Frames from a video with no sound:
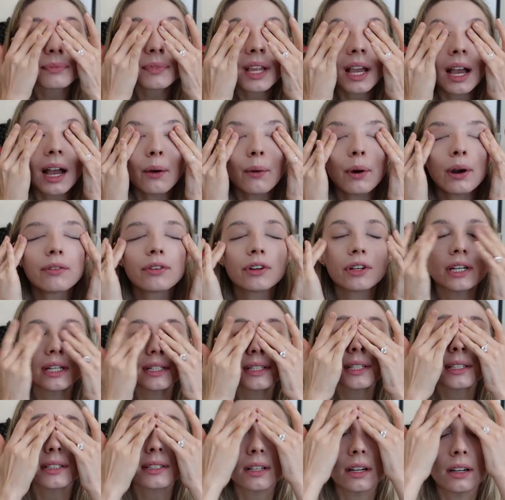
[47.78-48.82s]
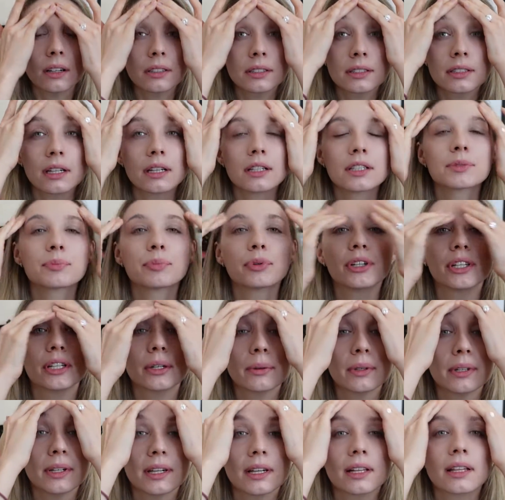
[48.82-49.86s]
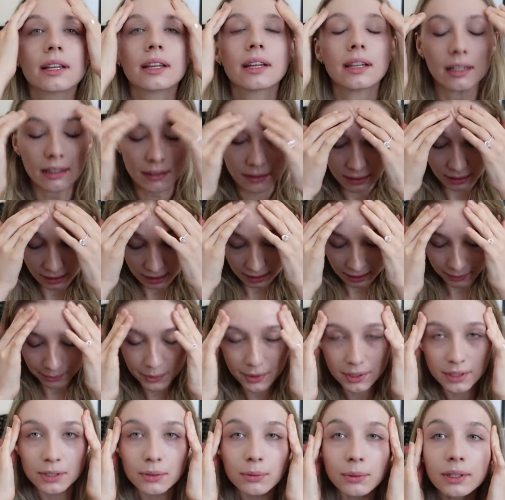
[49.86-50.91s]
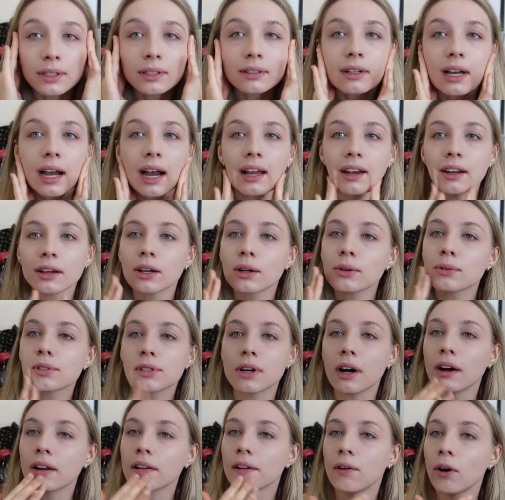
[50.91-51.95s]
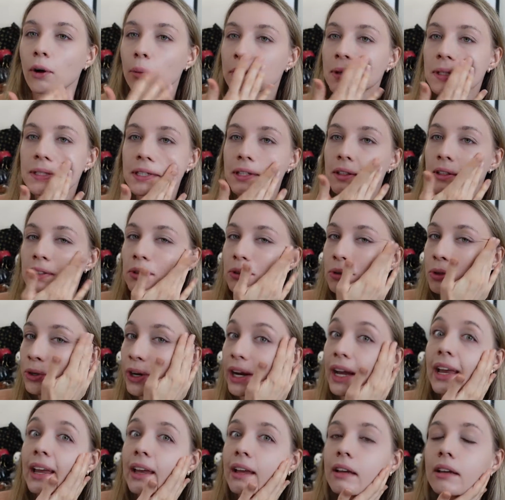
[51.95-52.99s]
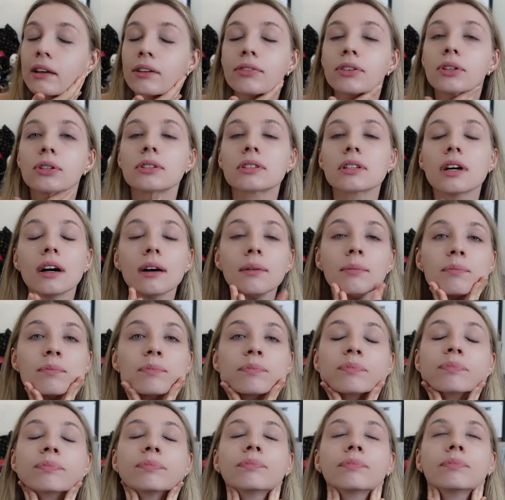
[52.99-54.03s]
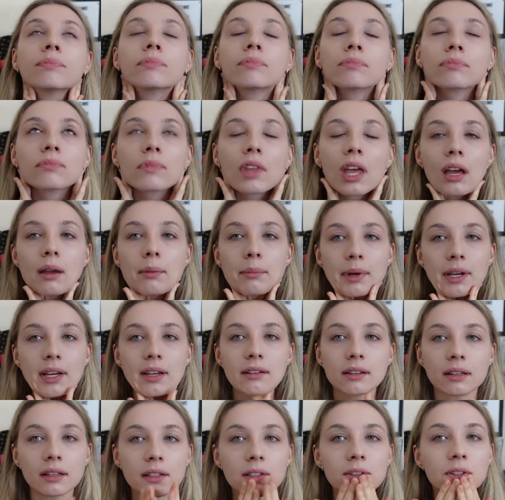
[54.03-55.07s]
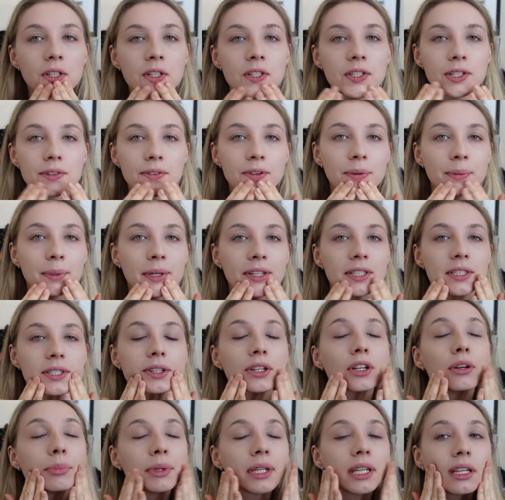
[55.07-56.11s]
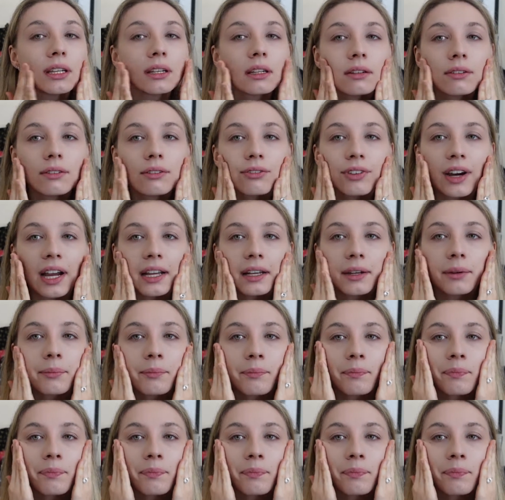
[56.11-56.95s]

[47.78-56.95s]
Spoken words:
However, it does oxidize pretty quickly. This one kind of goes on almost a little gray, if you saw, but in just a few minutes it'll be fine.